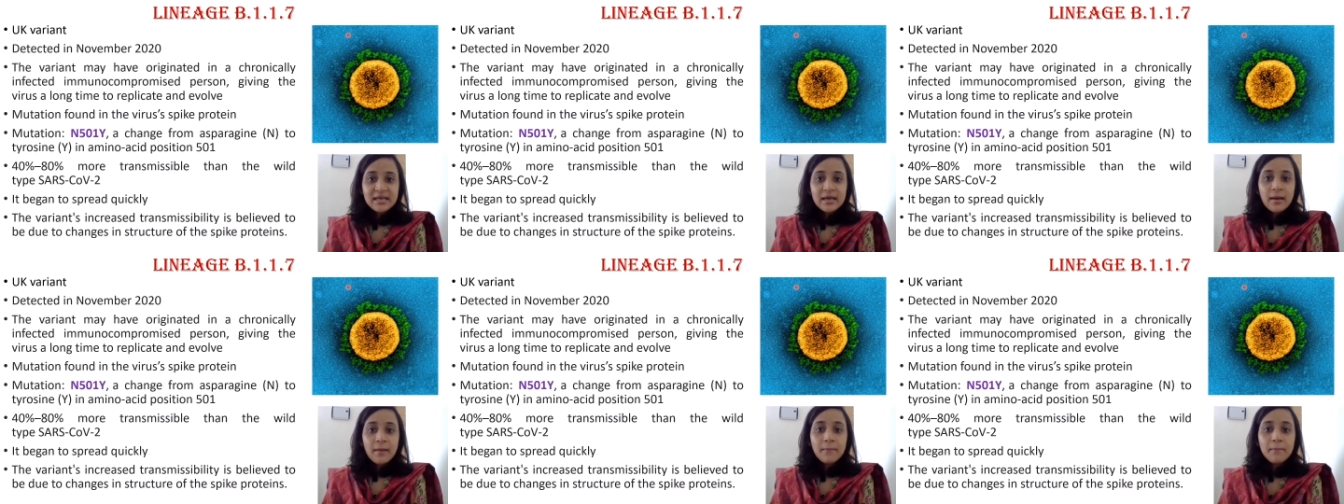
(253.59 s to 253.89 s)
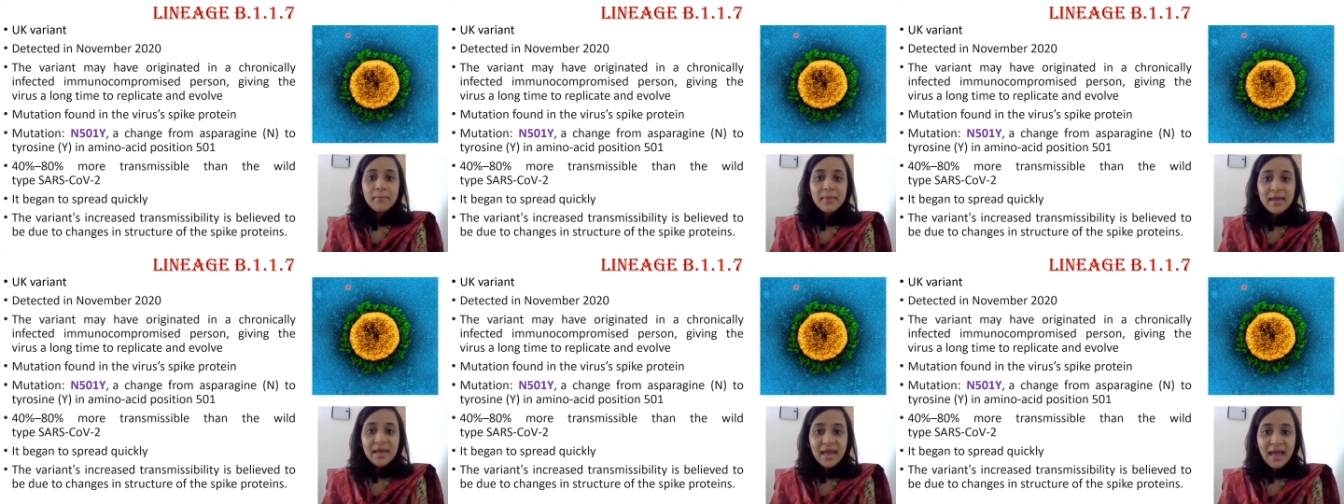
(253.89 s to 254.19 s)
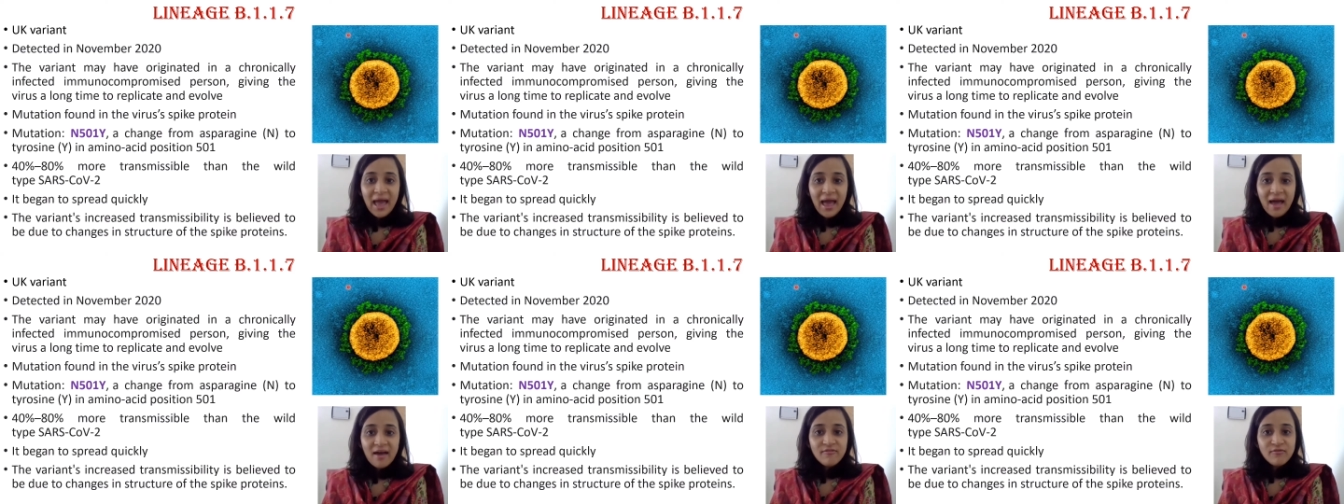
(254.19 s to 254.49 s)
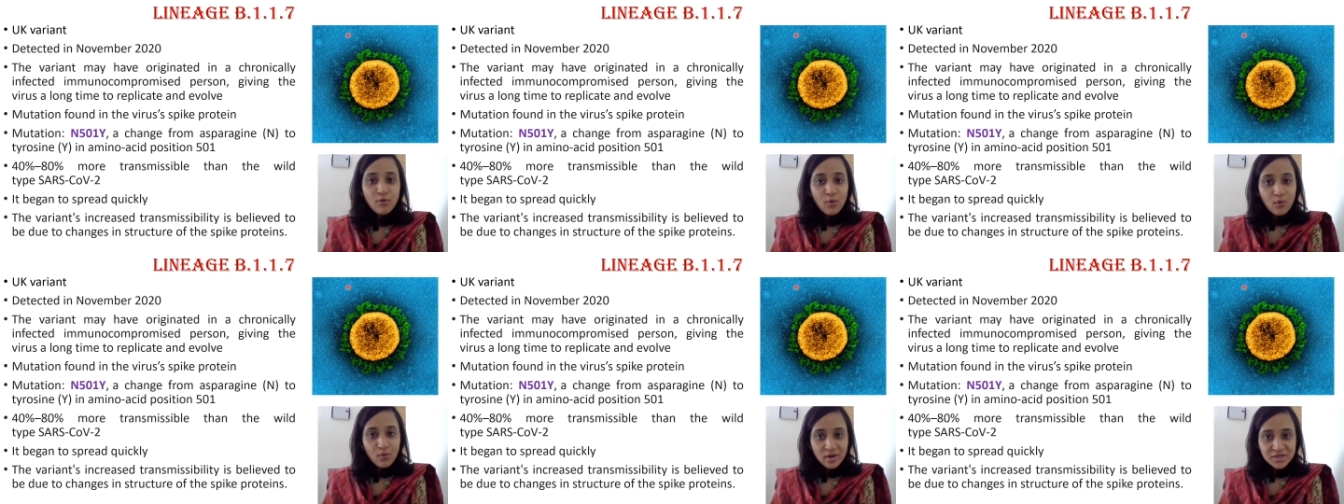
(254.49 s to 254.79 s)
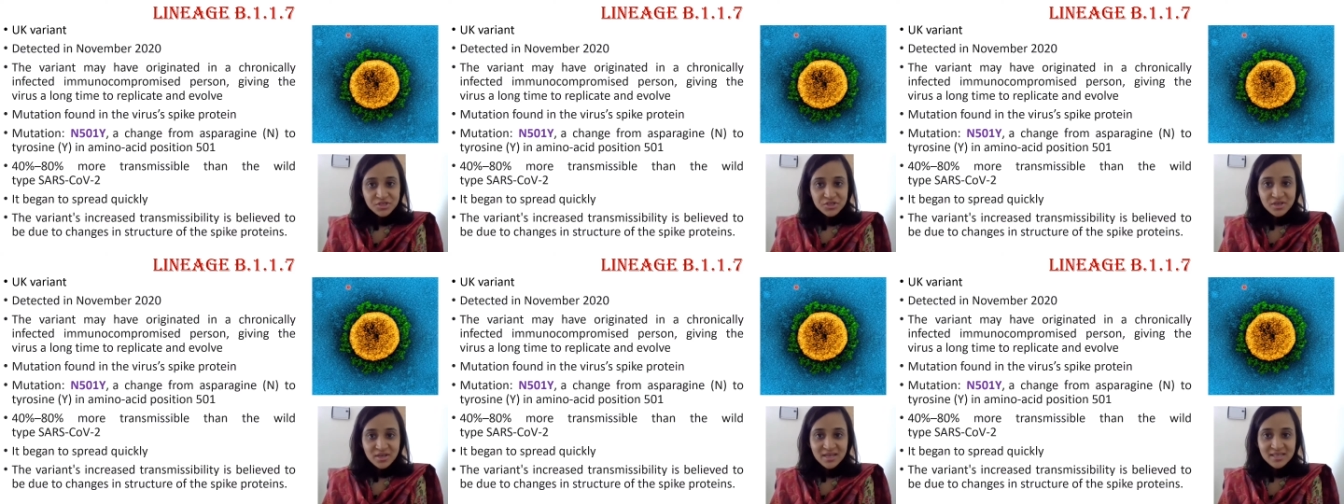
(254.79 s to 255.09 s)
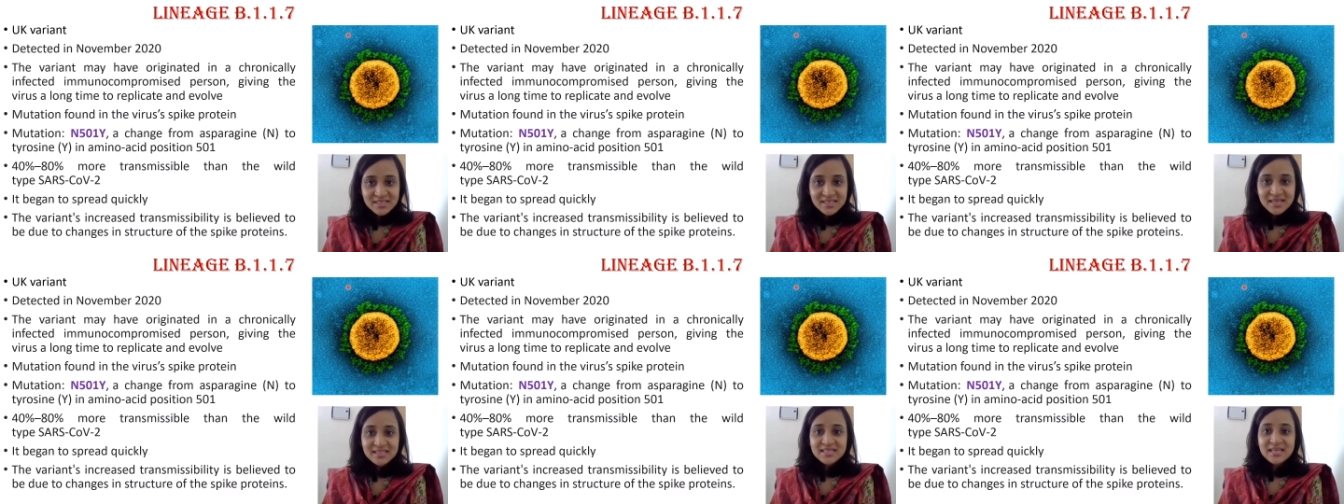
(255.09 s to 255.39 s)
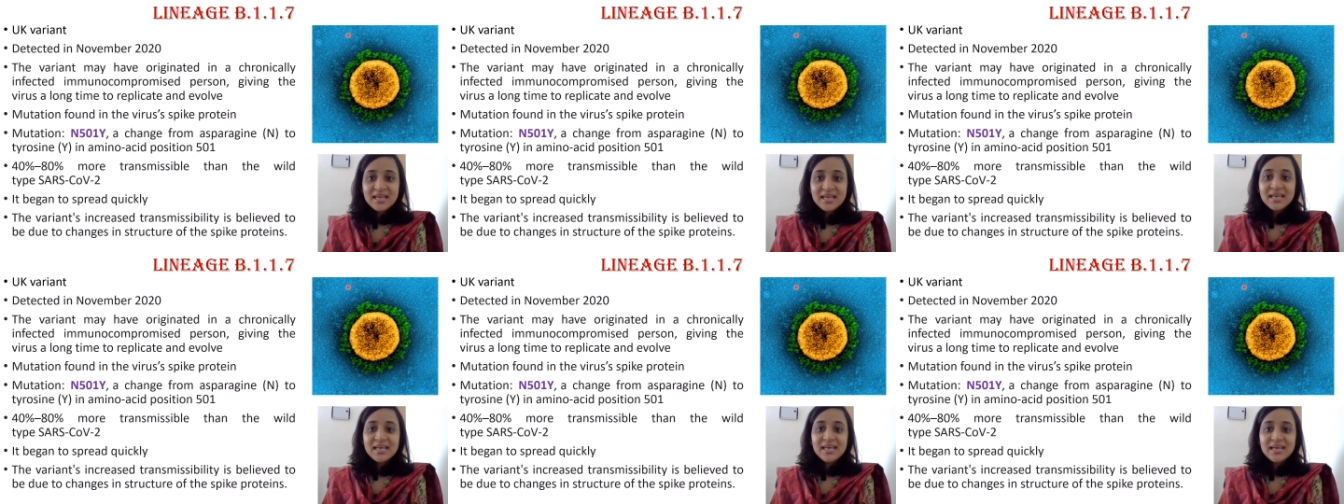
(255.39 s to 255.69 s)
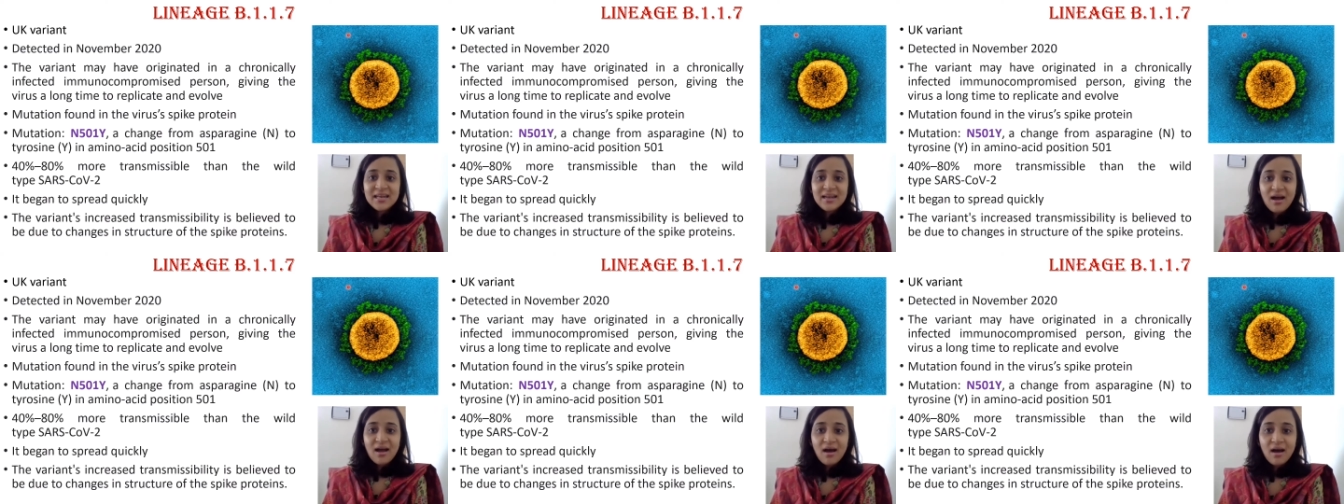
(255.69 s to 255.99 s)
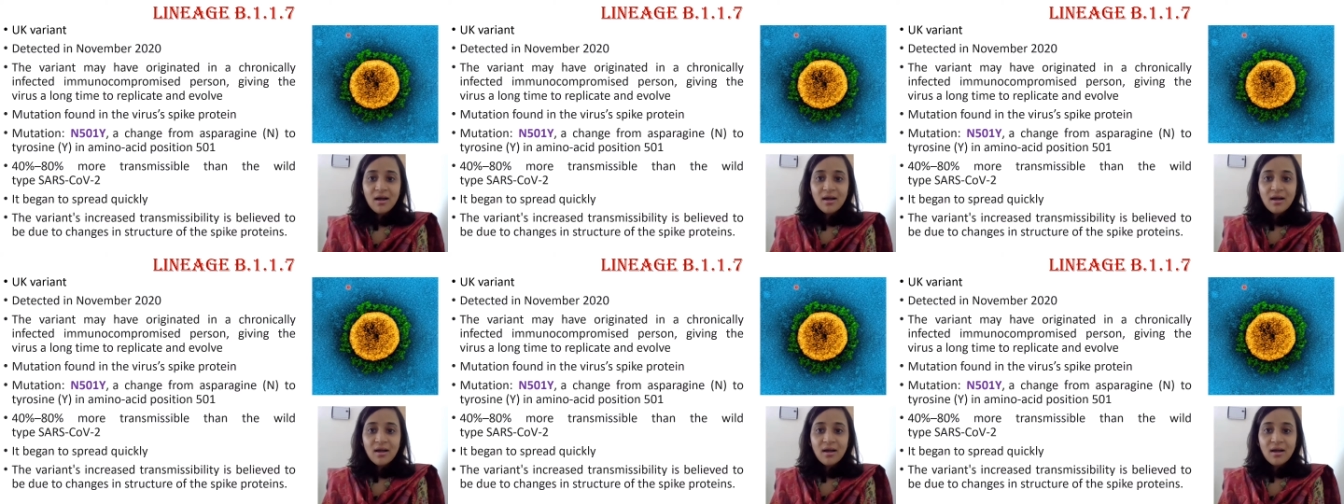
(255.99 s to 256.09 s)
may have originated in a